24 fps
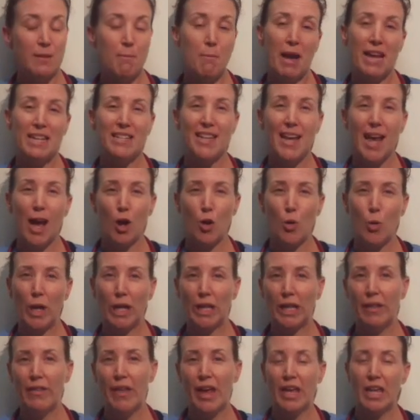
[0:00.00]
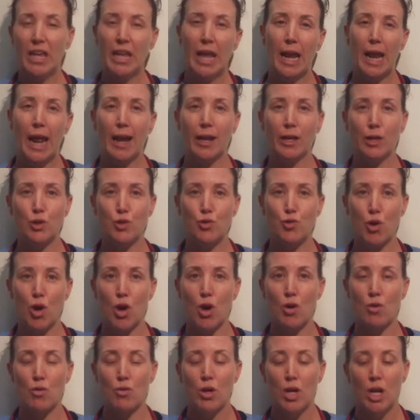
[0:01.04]
It's amazing how quickly they can get out of
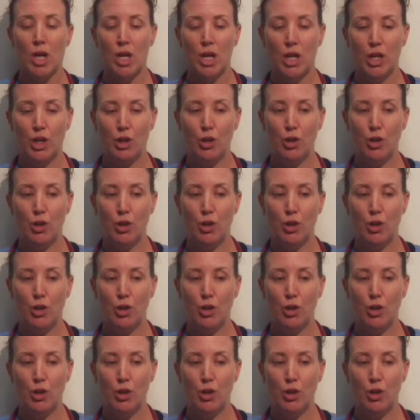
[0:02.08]
control.